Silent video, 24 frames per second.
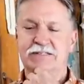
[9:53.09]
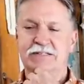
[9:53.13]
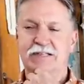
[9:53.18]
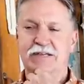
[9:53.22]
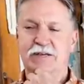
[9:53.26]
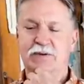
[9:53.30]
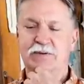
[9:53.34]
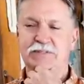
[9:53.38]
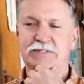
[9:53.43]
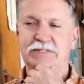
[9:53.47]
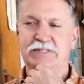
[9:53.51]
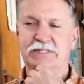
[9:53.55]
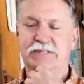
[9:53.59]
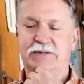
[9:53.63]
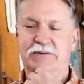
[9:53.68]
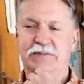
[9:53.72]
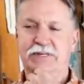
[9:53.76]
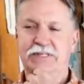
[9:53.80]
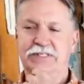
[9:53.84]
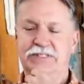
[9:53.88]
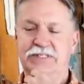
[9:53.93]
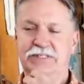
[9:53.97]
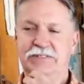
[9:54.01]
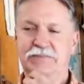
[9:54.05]
that was
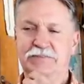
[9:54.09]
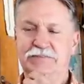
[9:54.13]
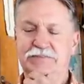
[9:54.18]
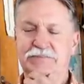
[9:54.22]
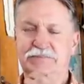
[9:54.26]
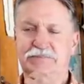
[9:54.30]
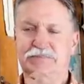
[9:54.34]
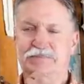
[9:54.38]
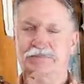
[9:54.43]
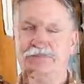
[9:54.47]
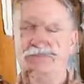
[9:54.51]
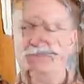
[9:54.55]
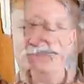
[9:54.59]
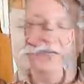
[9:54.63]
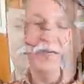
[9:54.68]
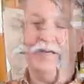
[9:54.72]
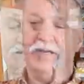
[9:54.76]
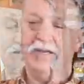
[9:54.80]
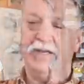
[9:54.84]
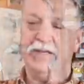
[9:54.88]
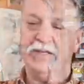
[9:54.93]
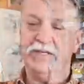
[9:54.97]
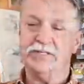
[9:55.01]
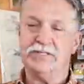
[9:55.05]
interesting.
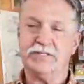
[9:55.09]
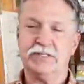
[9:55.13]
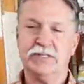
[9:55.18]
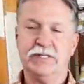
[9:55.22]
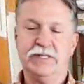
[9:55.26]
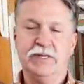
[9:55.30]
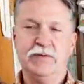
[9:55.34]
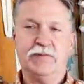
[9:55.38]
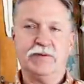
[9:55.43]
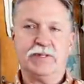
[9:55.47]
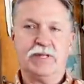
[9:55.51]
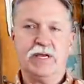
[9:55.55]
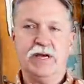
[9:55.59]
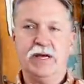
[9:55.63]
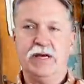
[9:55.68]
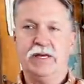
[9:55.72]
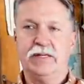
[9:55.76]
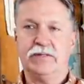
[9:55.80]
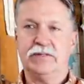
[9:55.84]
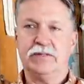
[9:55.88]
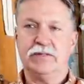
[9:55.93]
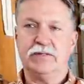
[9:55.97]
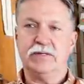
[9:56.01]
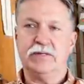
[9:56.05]
I used to live with
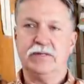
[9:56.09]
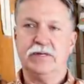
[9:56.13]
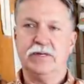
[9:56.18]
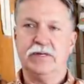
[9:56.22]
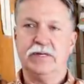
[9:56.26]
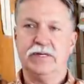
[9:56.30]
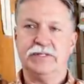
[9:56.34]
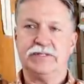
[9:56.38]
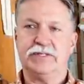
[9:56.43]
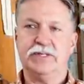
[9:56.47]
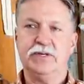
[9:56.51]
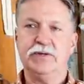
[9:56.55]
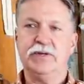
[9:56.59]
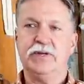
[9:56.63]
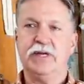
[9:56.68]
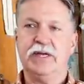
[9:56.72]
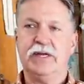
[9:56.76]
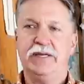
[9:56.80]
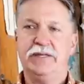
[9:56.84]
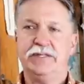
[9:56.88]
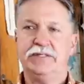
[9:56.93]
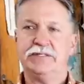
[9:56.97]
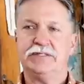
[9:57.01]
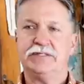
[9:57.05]
Cotton uh, two
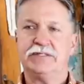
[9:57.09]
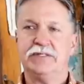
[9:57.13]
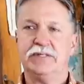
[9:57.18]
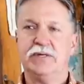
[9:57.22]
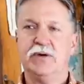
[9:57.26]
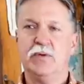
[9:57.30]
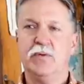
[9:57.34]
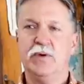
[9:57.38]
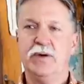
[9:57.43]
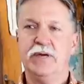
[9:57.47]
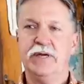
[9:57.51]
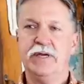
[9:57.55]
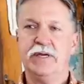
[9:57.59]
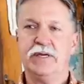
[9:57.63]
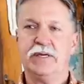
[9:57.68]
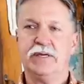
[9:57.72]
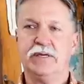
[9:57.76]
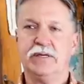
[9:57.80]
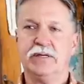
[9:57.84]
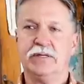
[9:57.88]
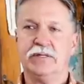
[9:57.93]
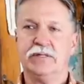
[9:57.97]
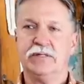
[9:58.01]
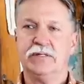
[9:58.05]
days a week,
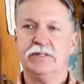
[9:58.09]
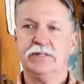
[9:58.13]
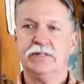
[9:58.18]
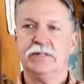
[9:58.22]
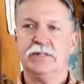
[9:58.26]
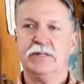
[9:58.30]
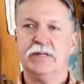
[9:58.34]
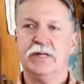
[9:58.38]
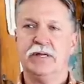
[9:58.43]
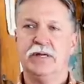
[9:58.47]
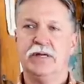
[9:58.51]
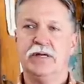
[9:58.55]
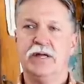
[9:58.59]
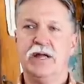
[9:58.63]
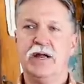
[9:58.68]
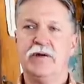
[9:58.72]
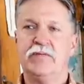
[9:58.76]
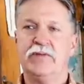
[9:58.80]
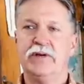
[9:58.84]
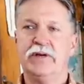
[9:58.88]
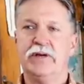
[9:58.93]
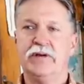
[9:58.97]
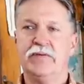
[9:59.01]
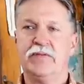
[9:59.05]

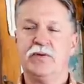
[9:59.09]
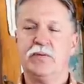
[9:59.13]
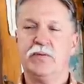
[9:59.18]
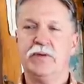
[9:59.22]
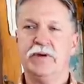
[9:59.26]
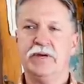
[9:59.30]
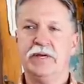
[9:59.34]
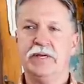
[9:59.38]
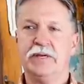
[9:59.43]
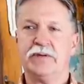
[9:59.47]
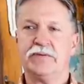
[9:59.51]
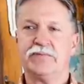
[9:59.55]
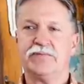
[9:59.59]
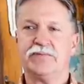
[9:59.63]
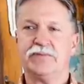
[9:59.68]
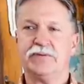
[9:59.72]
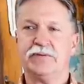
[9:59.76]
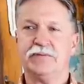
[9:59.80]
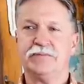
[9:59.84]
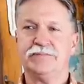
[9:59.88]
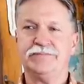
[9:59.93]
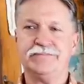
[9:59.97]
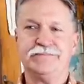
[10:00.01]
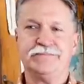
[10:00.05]
every other week
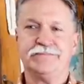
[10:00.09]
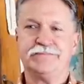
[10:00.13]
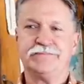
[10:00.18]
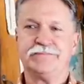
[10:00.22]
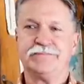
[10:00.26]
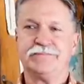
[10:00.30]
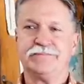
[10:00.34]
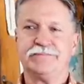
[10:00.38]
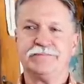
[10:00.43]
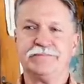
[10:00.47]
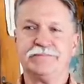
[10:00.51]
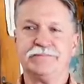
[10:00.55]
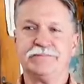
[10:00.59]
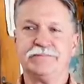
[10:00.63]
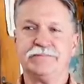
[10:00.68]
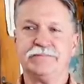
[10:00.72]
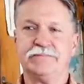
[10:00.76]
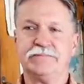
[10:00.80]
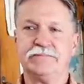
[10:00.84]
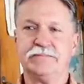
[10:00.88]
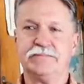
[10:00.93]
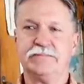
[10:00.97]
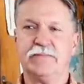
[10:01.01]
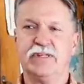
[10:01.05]
for
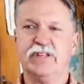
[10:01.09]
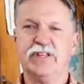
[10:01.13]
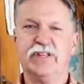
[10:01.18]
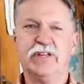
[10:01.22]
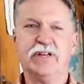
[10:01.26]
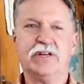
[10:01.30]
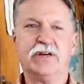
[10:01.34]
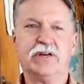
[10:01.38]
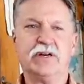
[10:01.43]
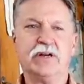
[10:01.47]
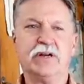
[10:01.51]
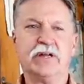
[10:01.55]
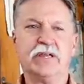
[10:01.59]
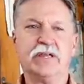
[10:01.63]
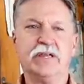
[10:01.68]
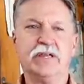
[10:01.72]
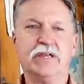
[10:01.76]
a year, I